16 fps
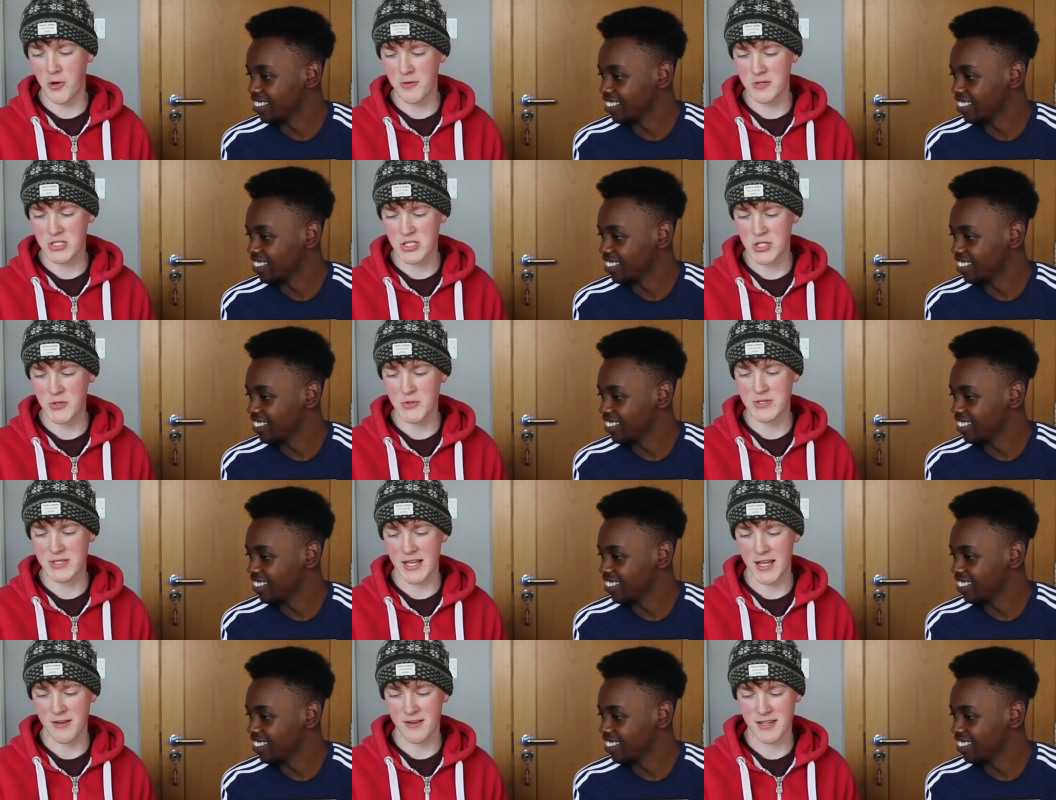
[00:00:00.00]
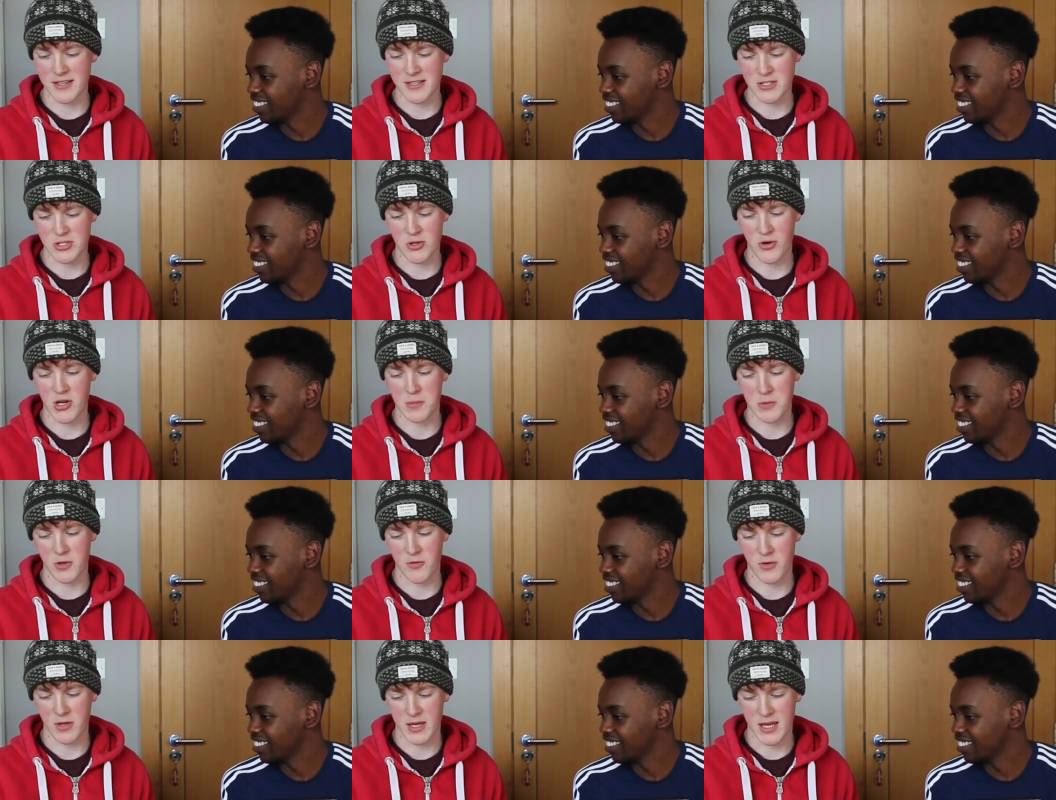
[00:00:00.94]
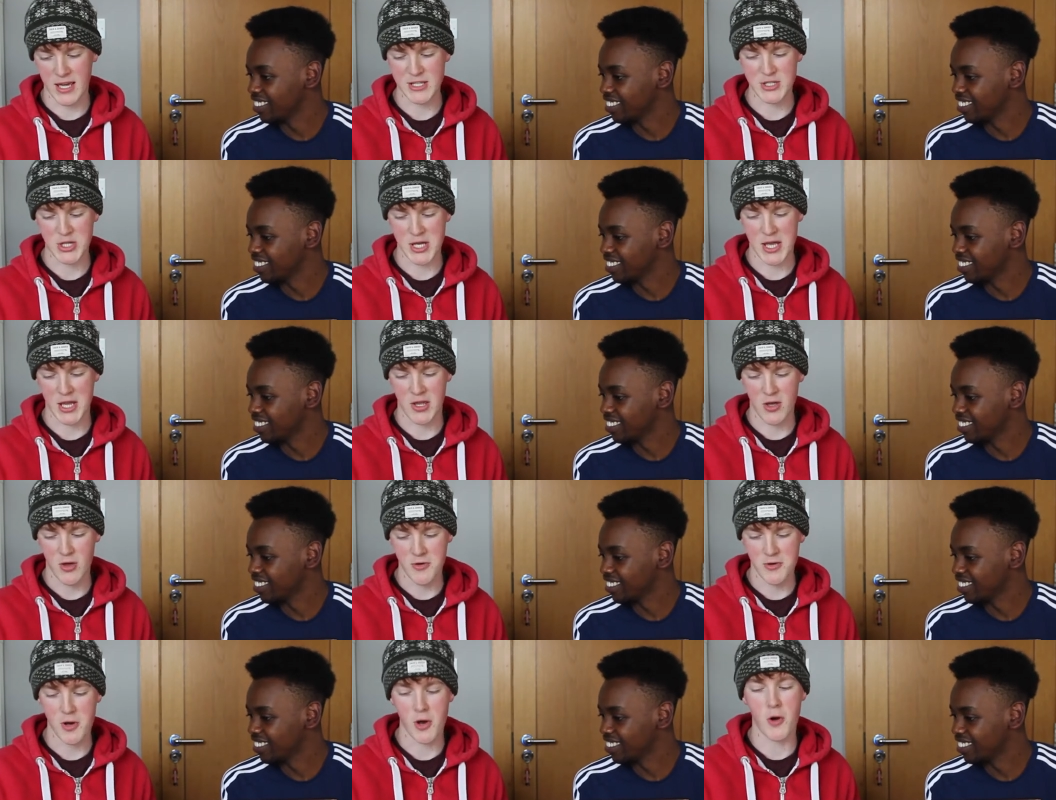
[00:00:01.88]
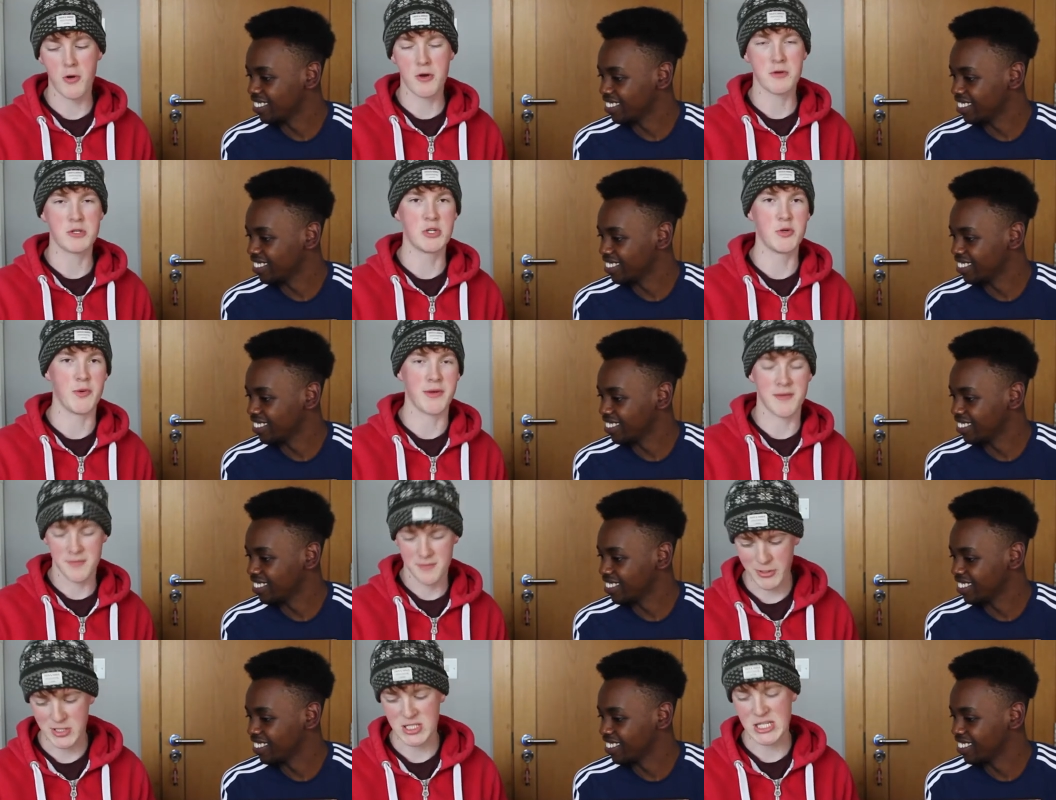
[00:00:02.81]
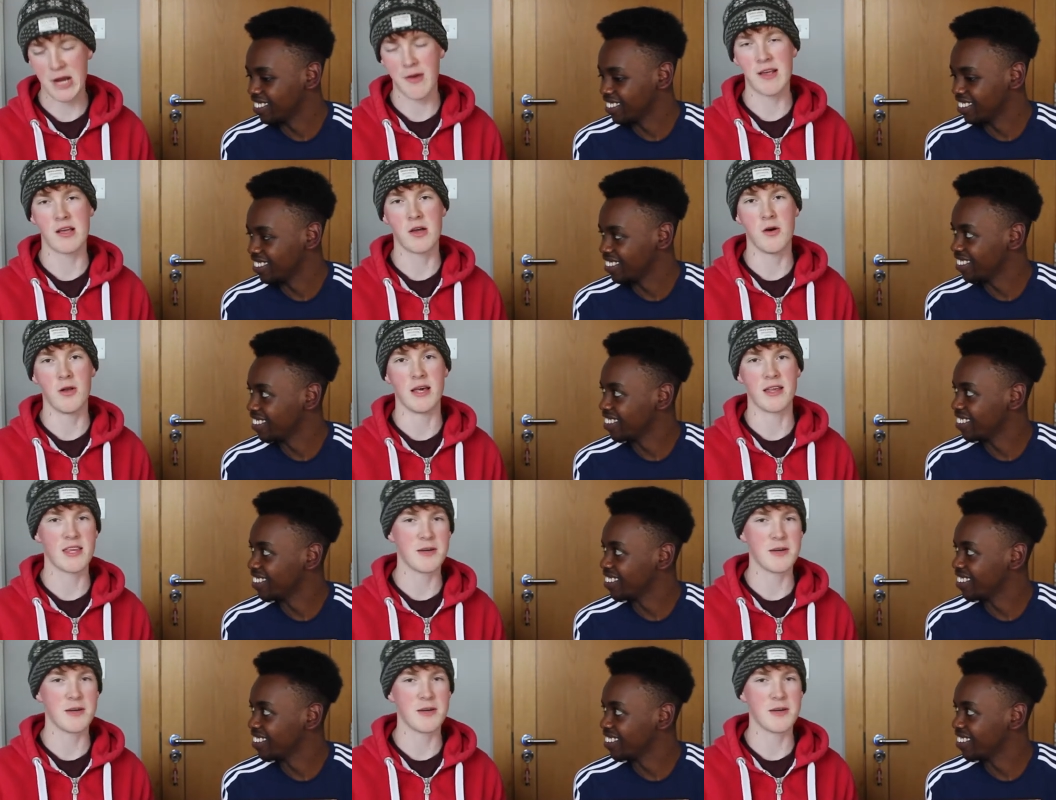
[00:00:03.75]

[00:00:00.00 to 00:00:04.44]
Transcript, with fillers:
Speaker 1: Always Chews Loudly During a Movie, hashtag Oh Don't Do It with Jerry Cola.